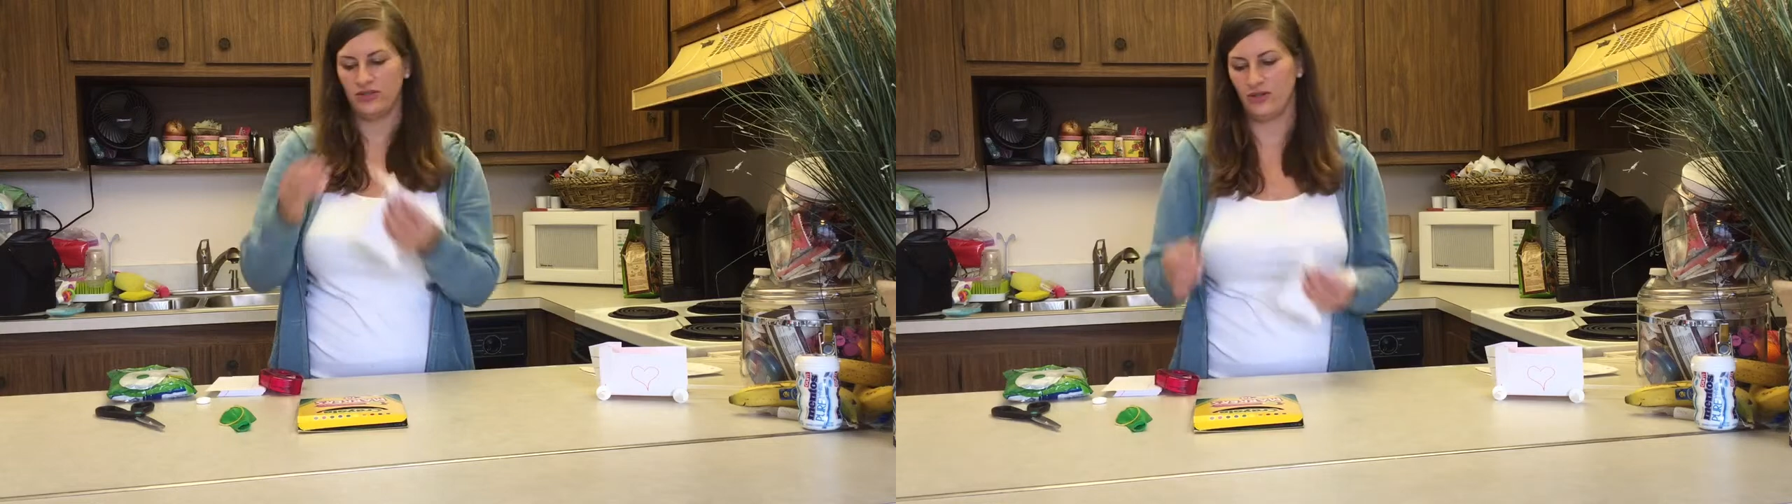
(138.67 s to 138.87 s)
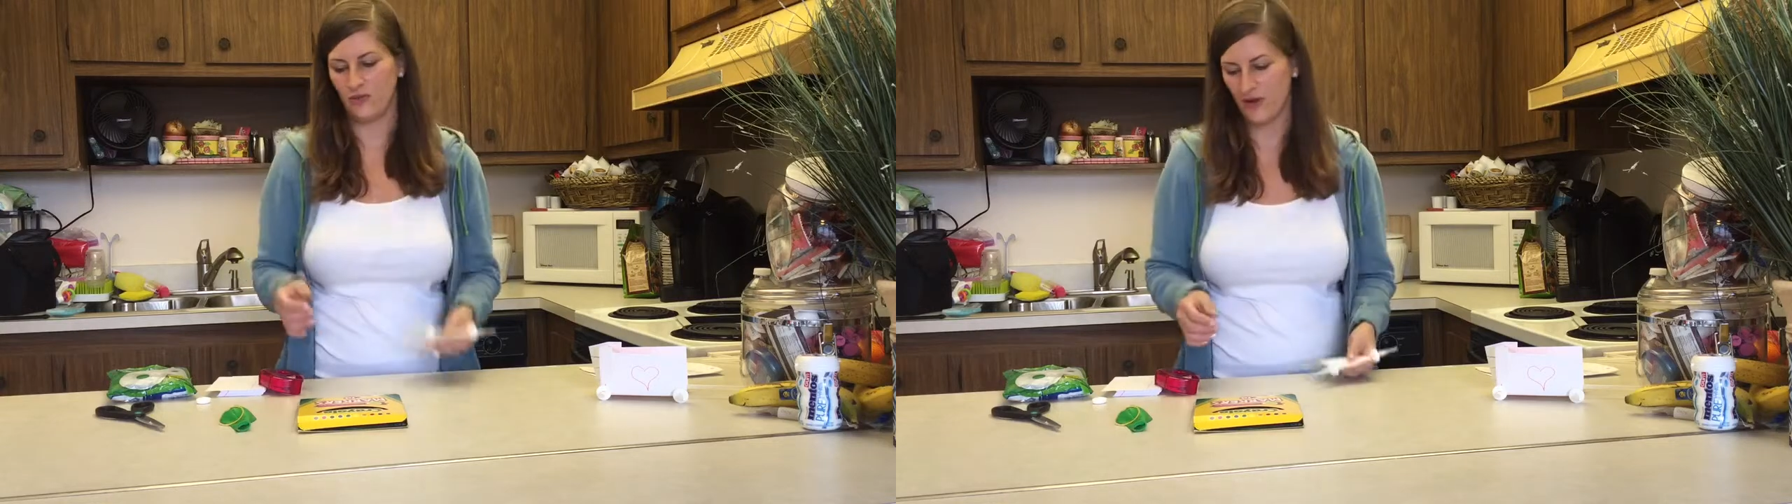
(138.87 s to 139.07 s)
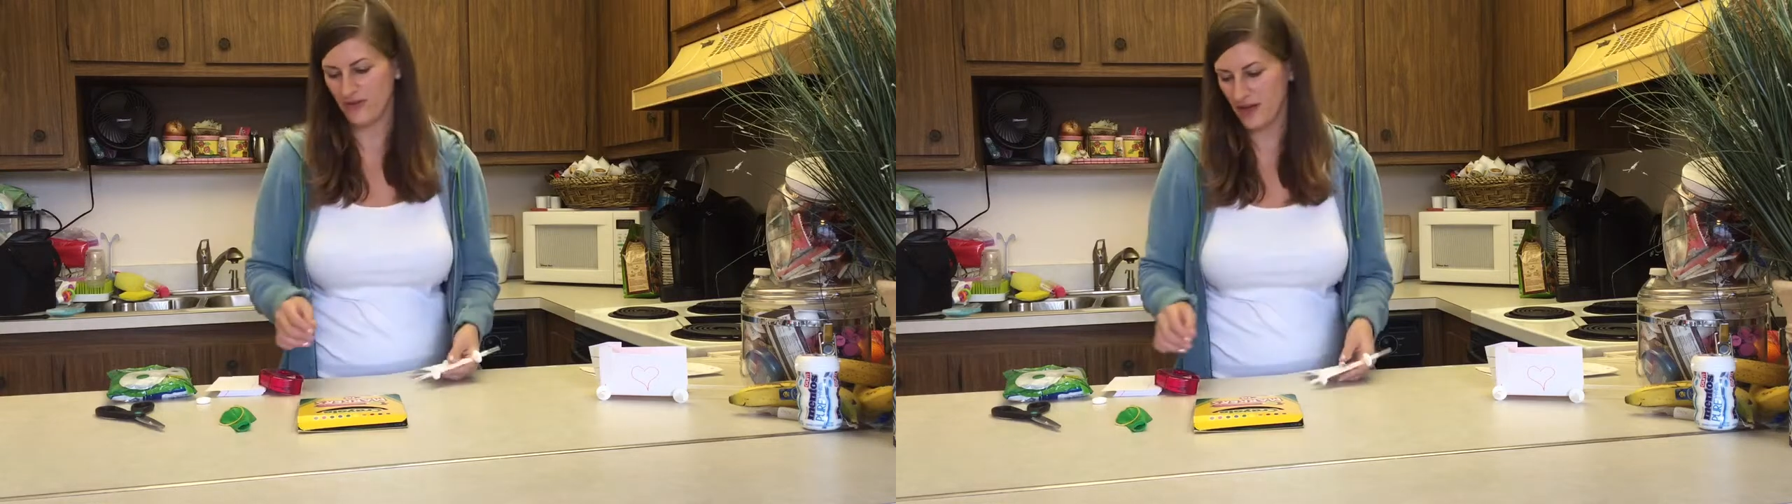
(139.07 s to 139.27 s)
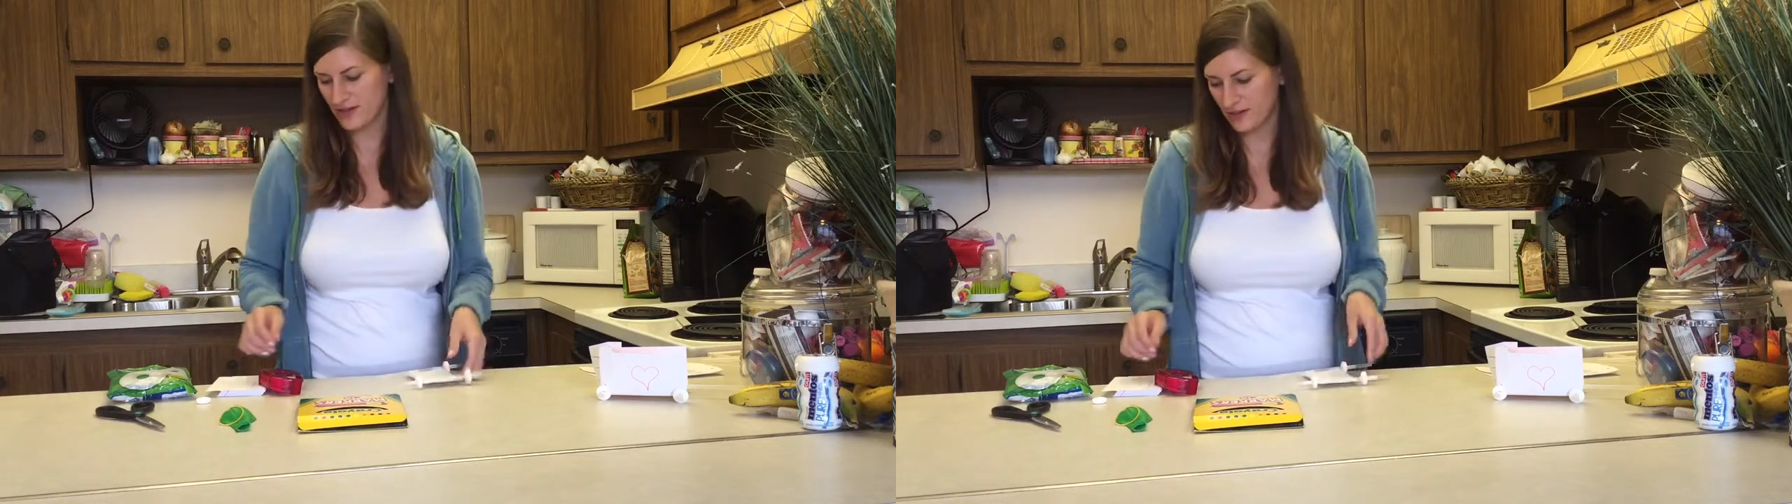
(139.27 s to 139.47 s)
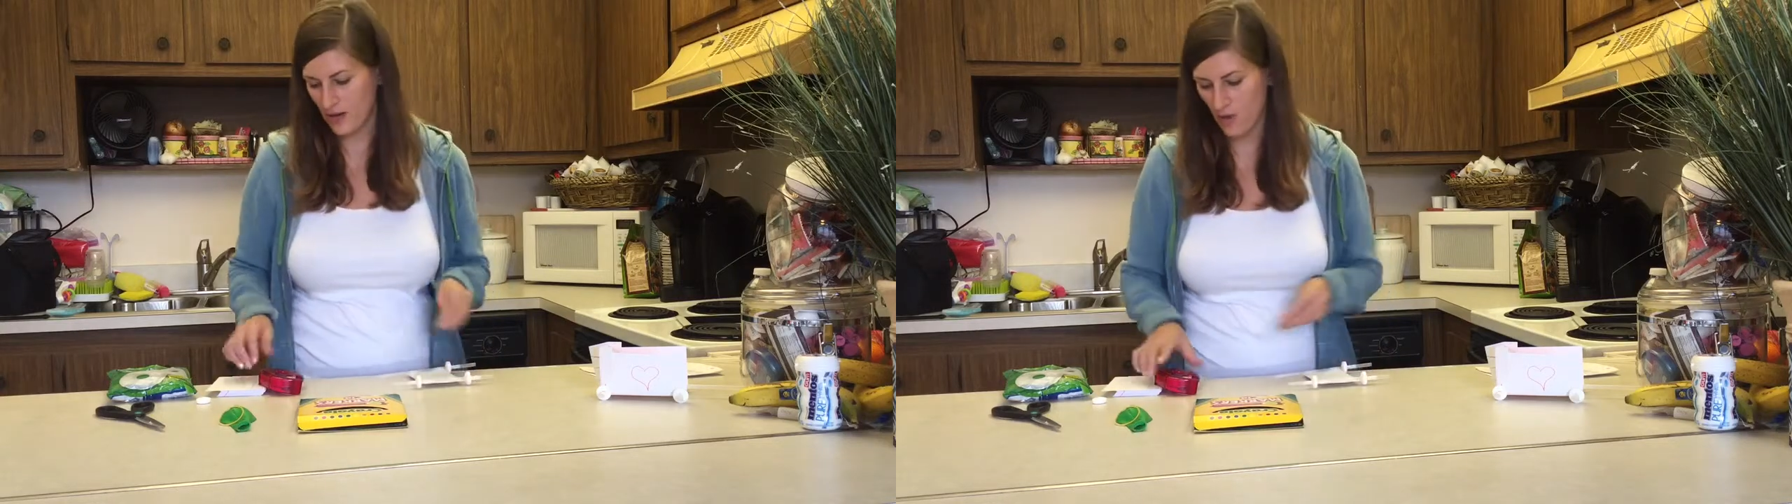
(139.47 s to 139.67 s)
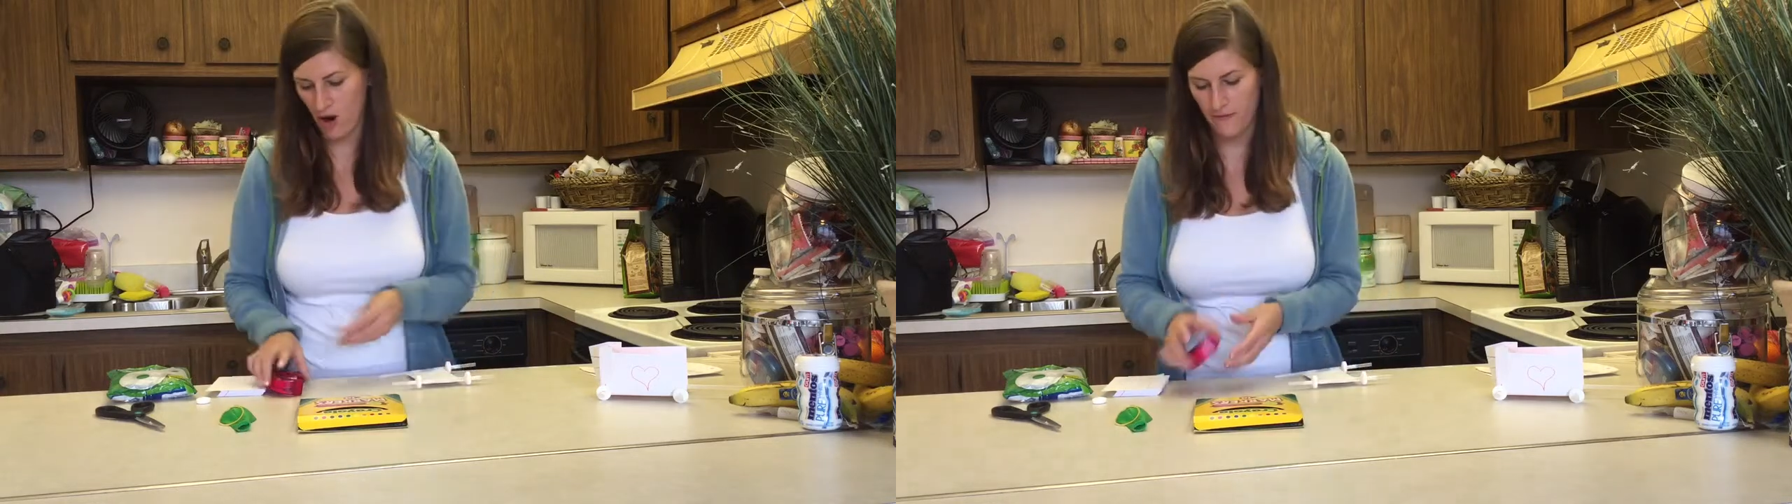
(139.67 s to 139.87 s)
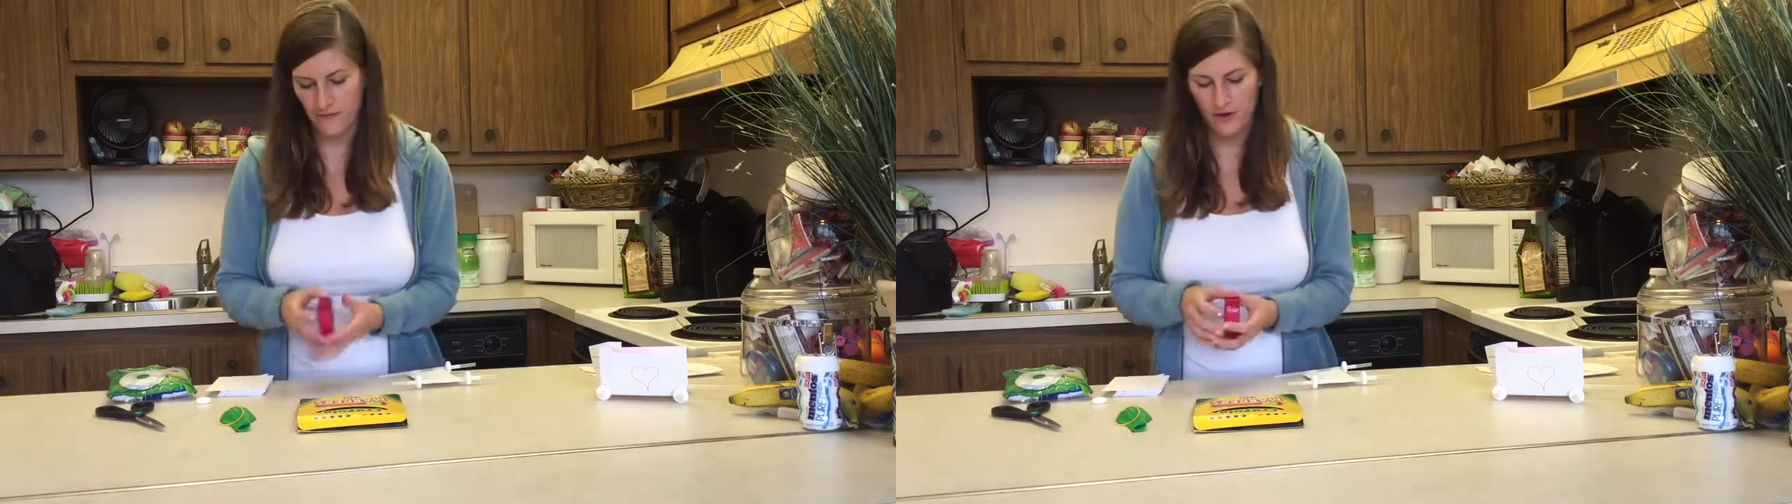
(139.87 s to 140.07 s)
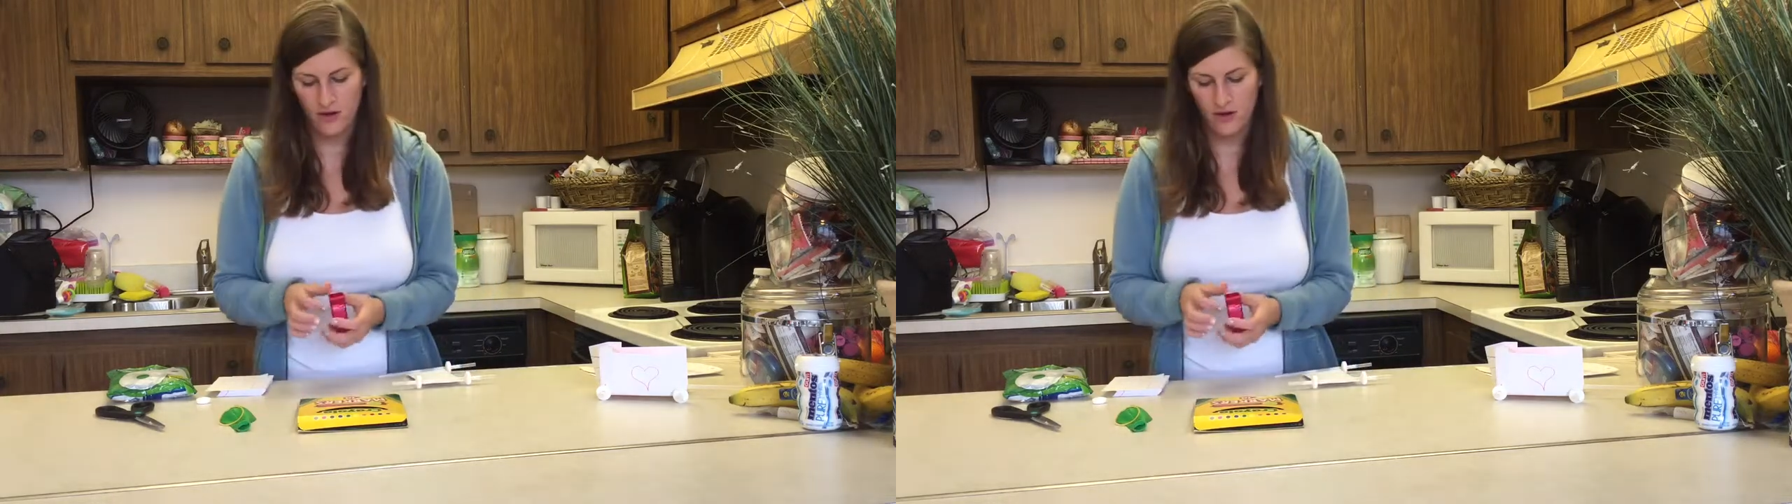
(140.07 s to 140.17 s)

You don't want that to come off.